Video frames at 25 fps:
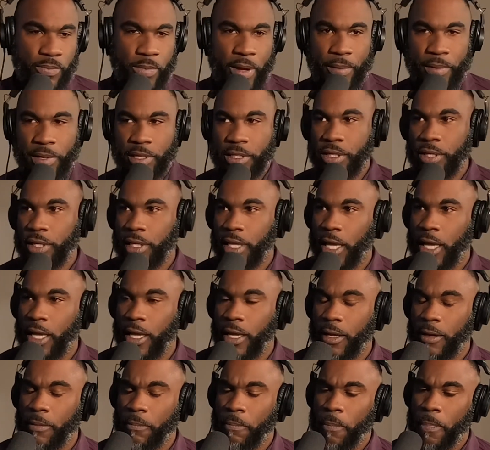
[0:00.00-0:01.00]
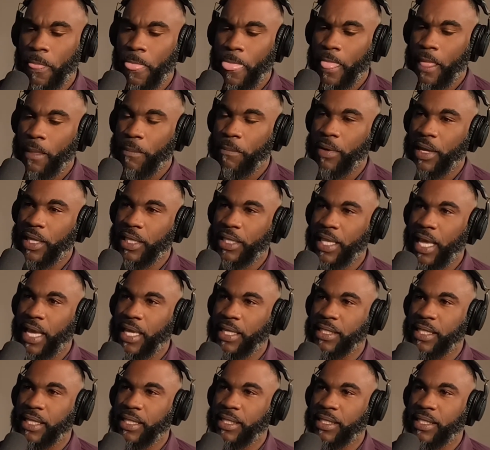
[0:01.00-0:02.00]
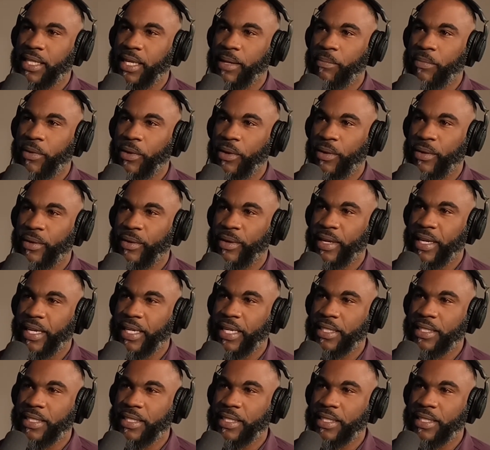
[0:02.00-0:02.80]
It's probably too long, but that's a symbol,